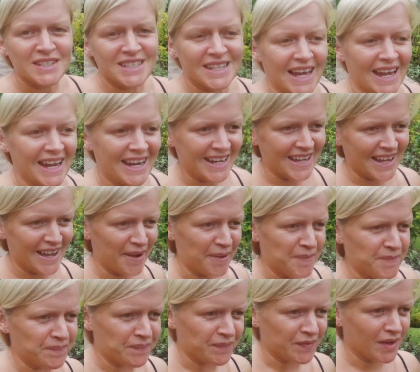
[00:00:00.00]
to hear
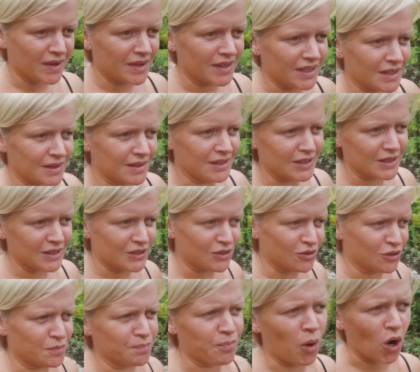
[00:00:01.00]

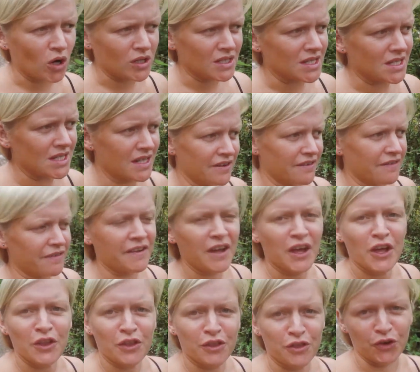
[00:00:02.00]
such positive
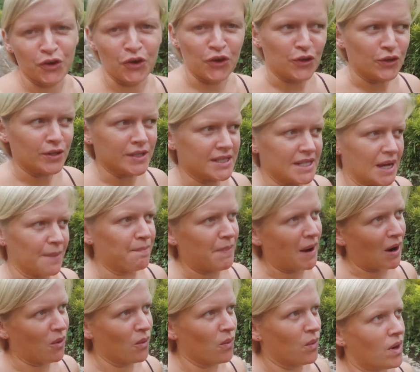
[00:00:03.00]
thoughts
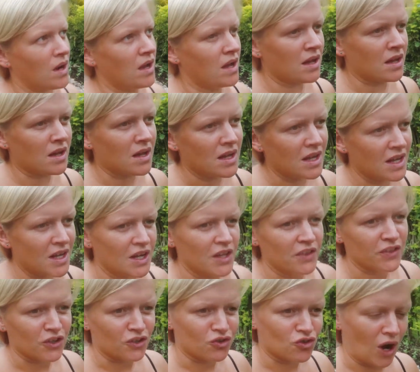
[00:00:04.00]
about
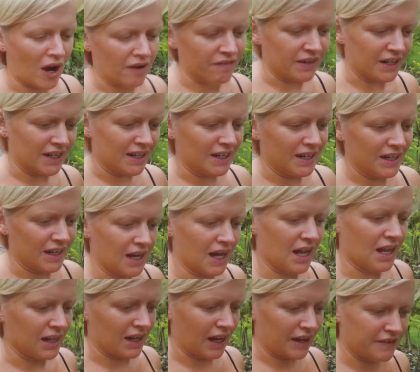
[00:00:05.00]
the traveling
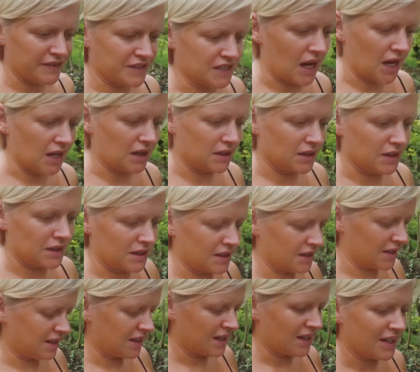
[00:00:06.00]
lifestyle
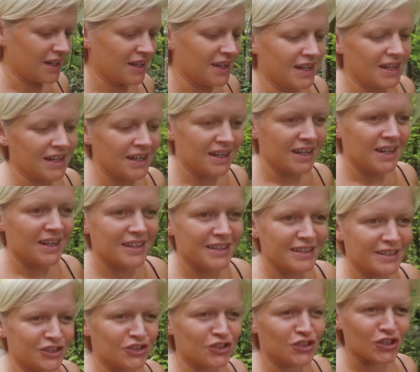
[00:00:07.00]

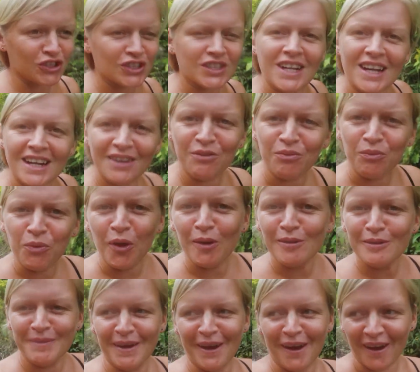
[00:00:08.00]
just kind of
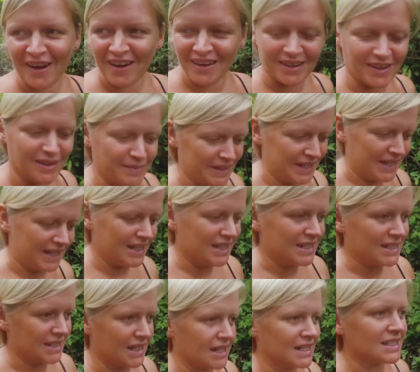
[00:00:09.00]
warmed my heart a little bit. It
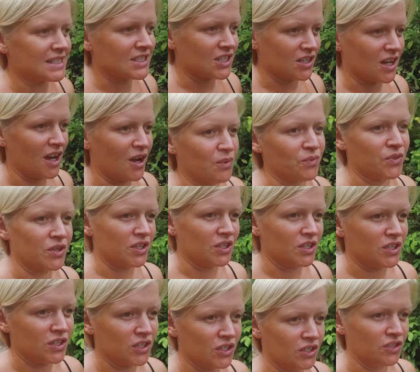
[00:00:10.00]
is nice to know that
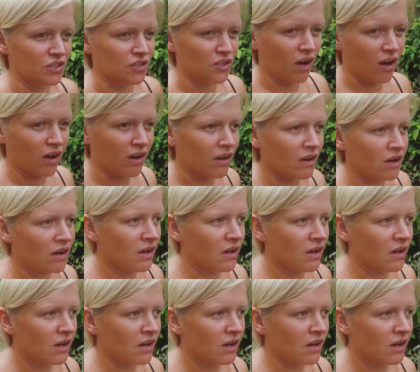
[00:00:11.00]
you're not